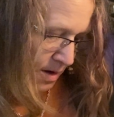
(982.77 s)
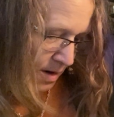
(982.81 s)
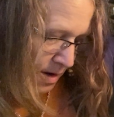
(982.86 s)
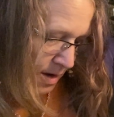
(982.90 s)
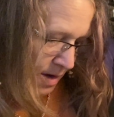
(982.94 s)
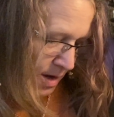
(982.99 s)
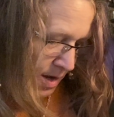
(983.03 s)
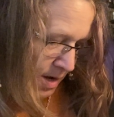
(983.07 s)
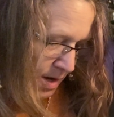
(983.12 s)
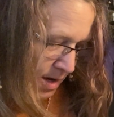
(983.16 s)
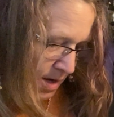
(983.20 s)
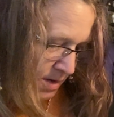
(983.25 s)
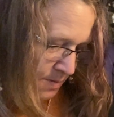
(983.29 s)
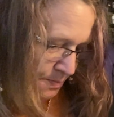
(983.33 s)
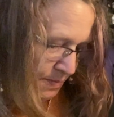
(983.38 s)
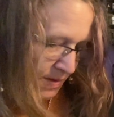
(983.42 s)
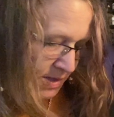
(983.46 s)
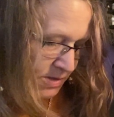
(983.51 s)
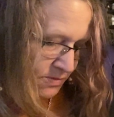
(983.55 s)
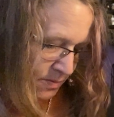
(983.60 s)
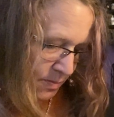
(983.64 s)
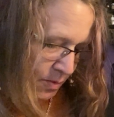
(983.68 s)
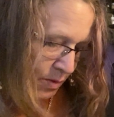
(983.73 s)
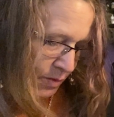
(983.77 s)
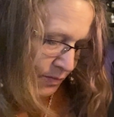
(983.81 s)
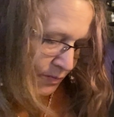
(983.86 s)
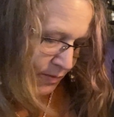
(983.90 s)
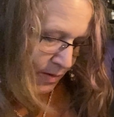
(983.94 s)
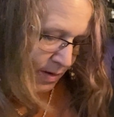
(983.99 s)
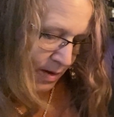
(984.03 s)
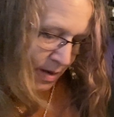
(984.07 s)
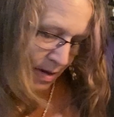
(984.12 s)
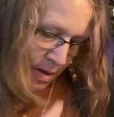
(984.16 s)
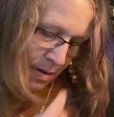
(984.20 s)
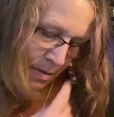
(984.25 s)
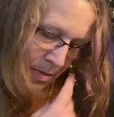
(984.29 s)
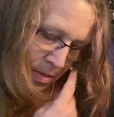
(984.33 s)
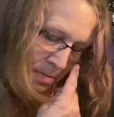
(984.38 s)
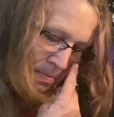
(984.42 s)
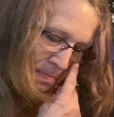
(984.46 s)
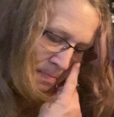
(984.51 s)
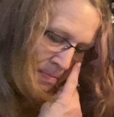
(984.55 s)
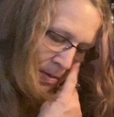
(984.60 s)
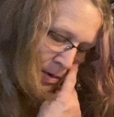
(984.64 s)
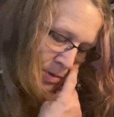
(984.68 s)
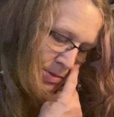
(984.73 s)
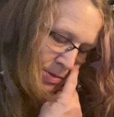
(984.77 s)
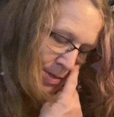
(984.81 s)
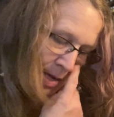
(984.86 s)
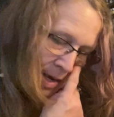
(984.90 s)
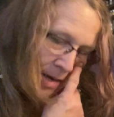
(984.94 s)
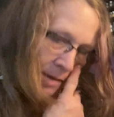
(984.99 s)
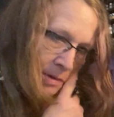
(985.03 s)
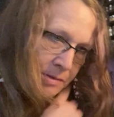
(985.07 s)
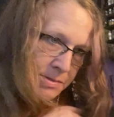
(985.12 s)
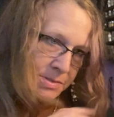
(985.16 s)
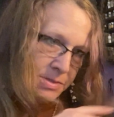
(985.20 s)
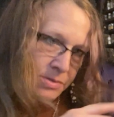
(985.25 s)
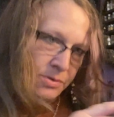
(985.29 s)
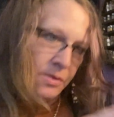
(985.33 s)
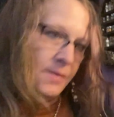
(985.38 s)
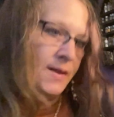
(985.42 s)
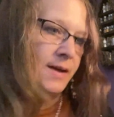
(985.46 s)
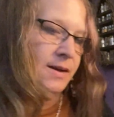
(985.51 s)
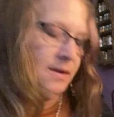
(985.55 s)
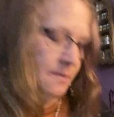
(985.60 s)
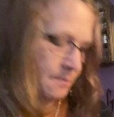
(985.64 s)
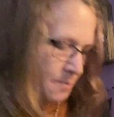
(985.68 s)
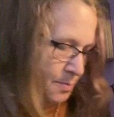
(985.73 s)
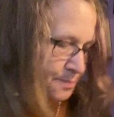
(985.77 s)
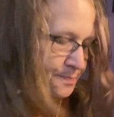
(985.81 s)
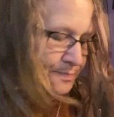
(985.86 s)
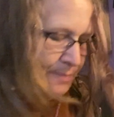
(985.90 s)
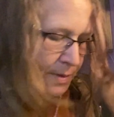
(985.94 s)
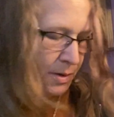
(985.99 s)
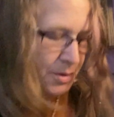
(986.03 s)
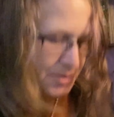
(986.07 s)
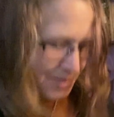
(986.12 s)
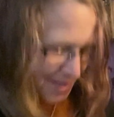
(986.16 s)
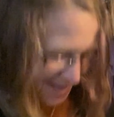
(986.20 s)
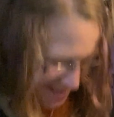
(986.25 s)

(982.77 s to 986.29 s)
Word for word: And please remove uh, botanicals and all that. But